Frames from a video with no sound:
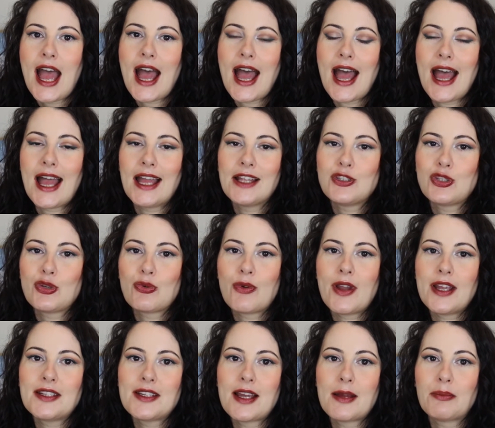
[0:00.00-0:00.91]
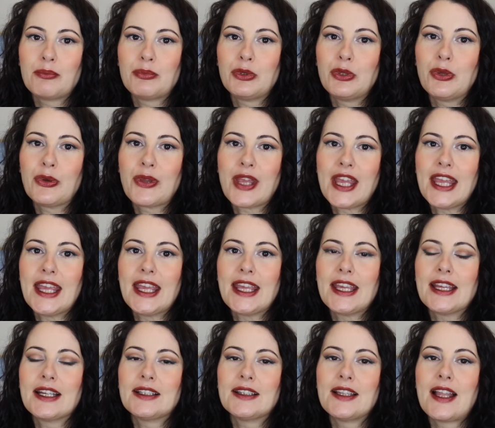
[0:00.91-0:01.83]
and you end up
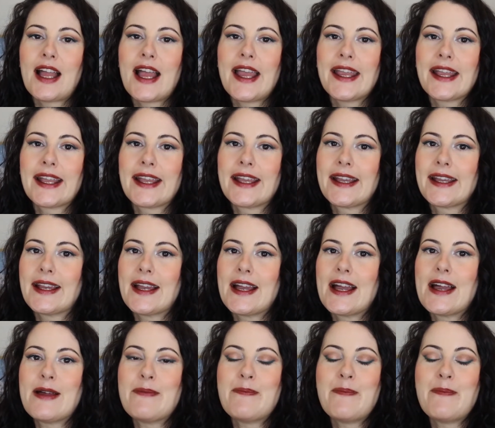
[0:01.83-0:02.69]
looking like a